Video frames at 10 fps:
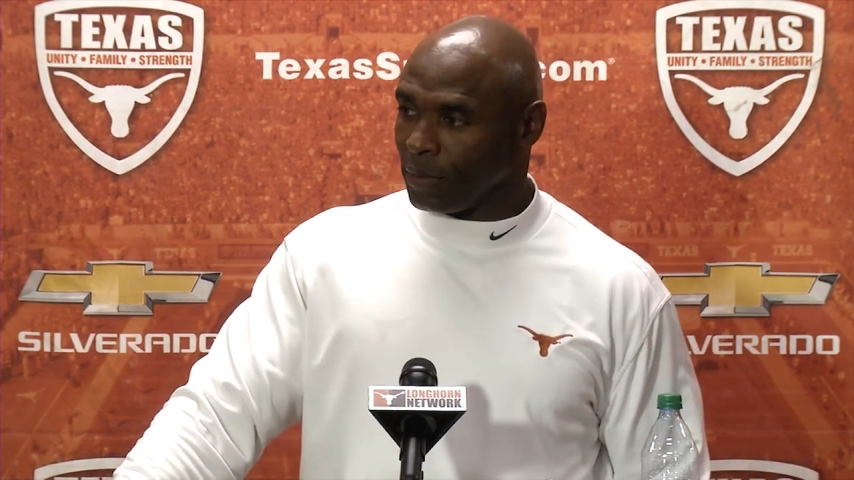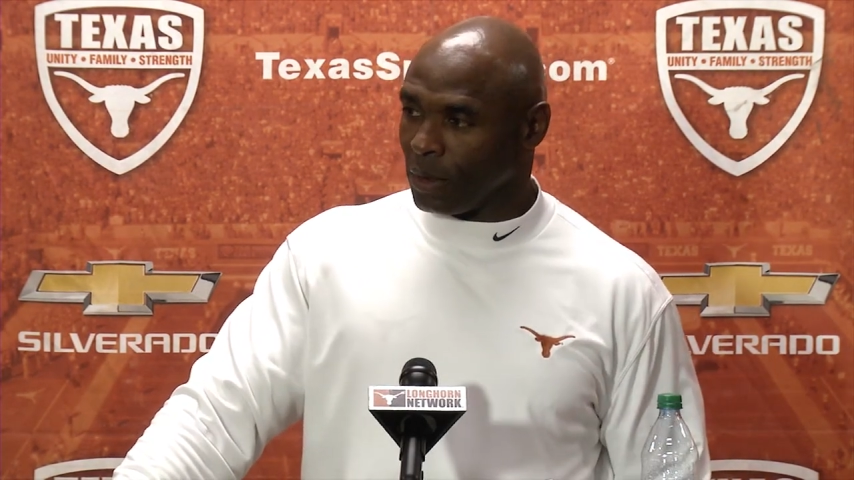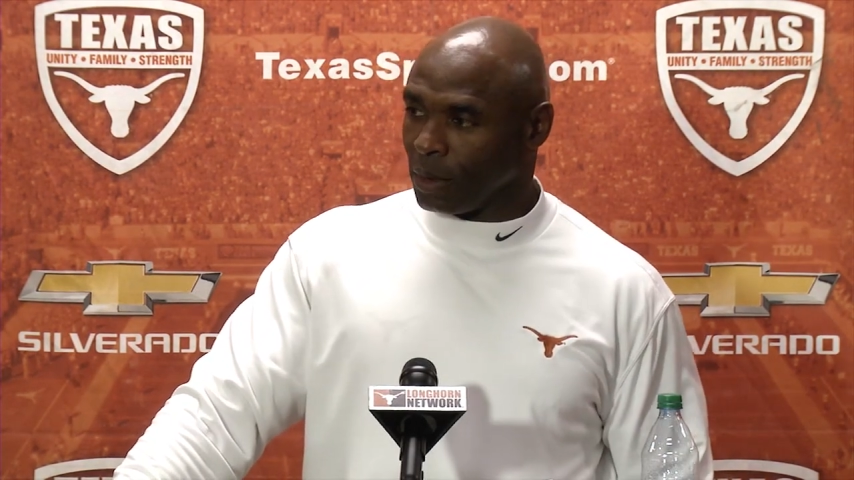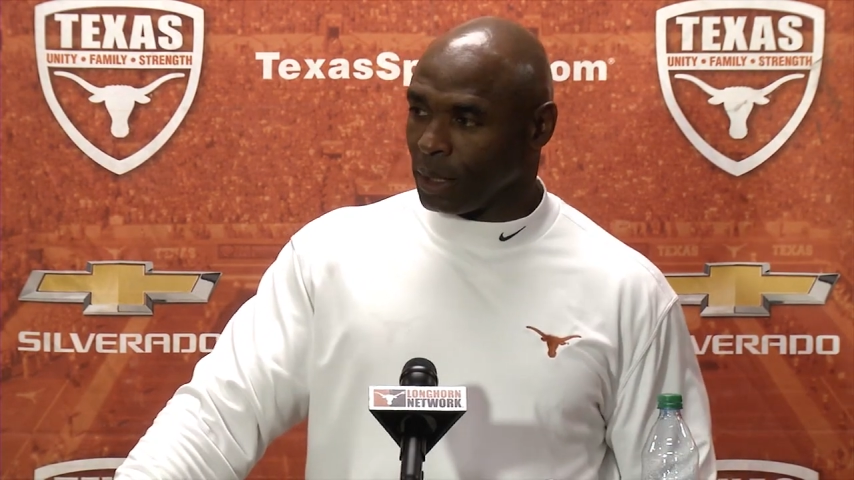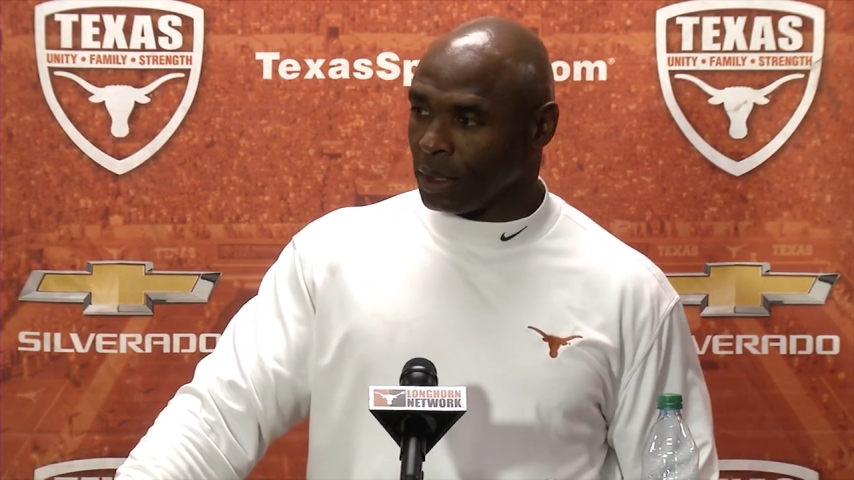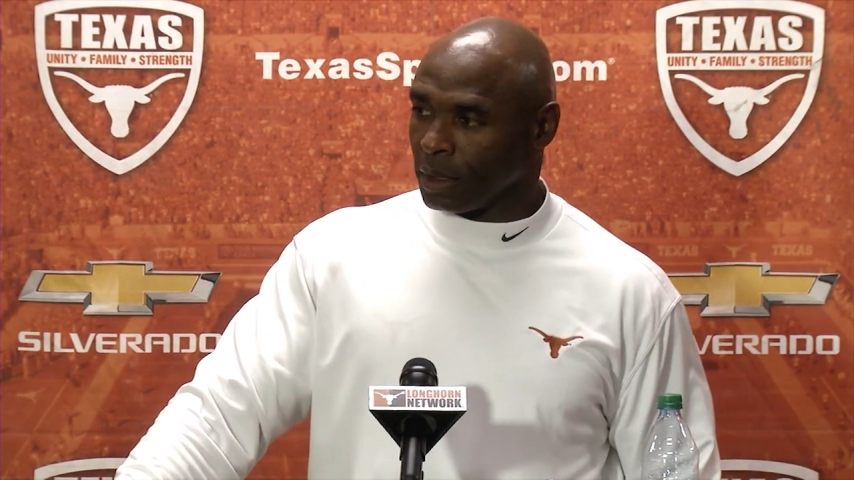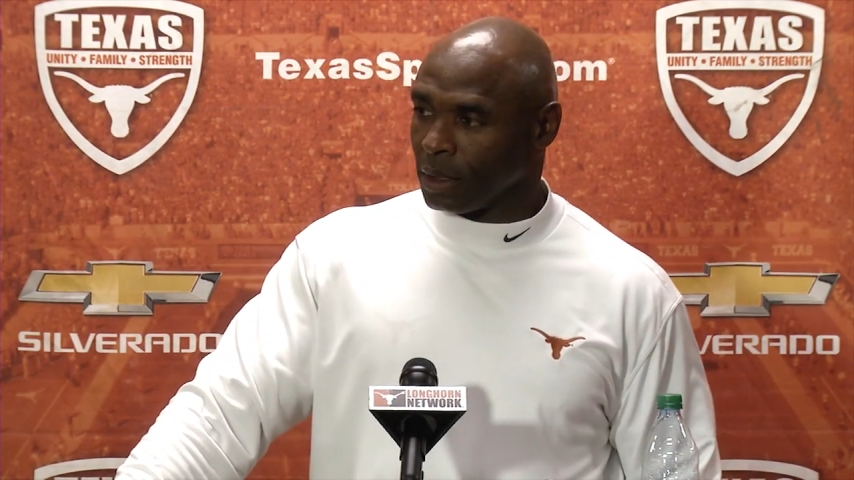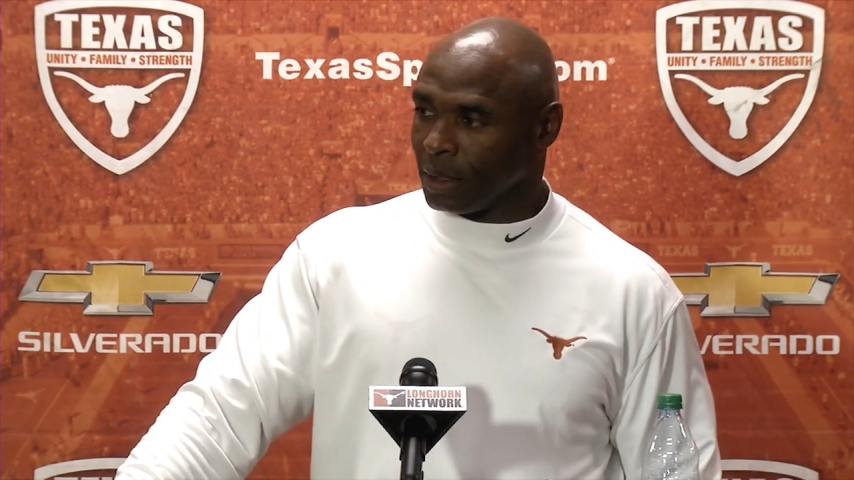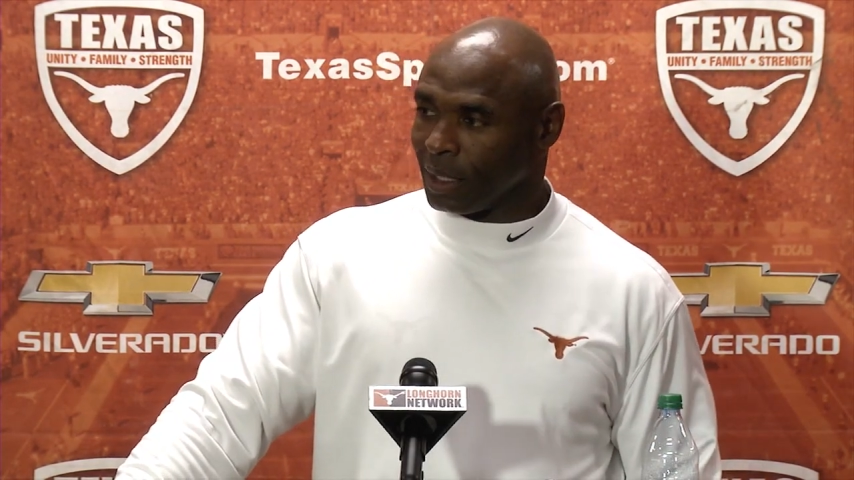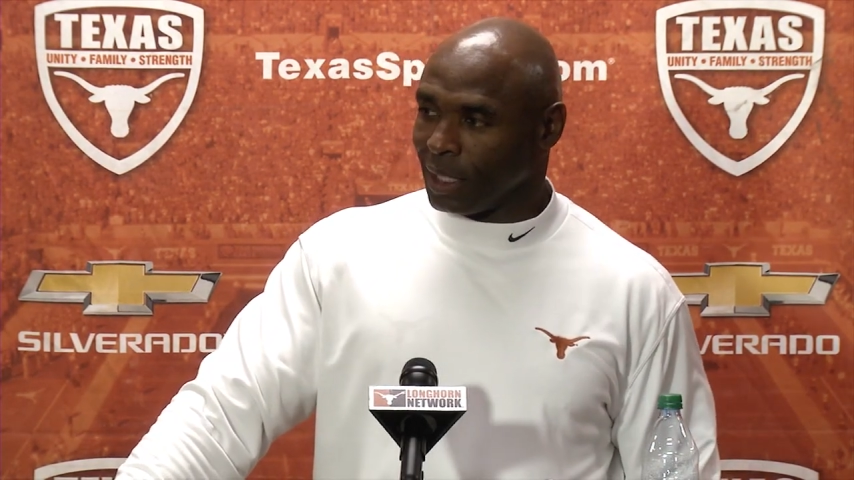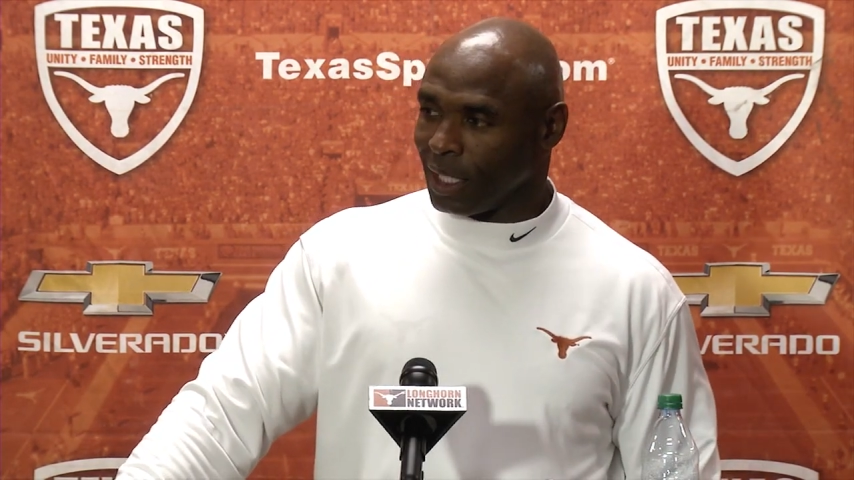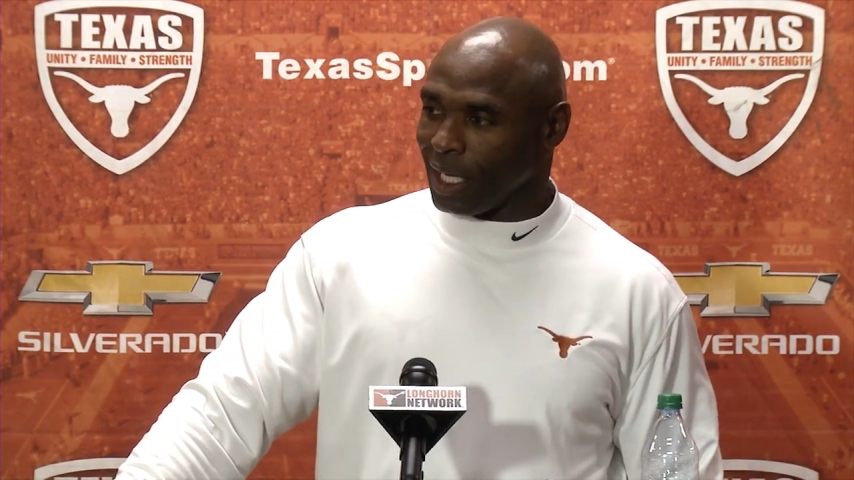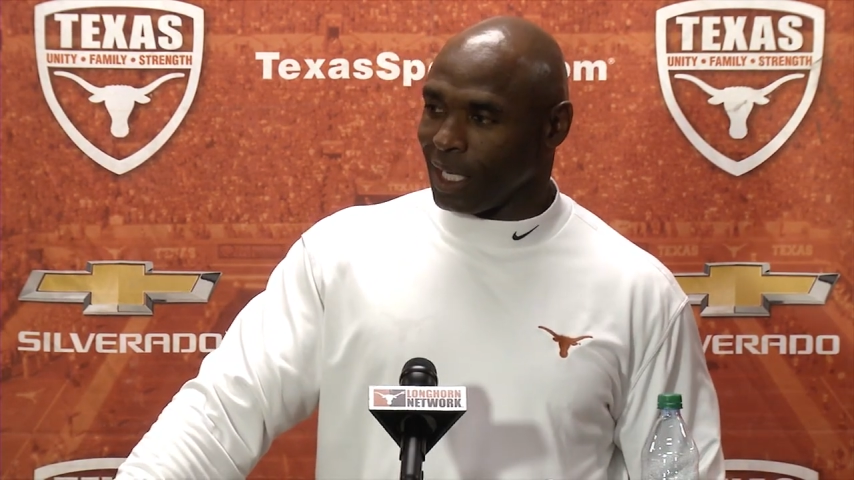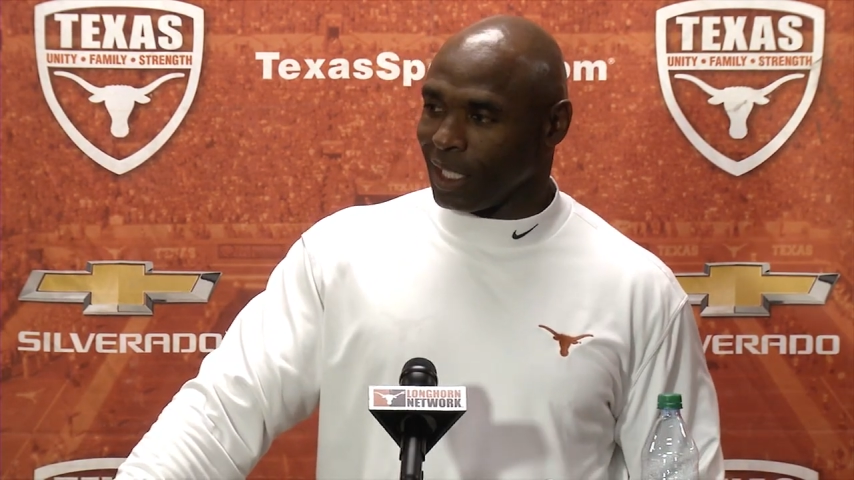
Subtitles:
for me? I'm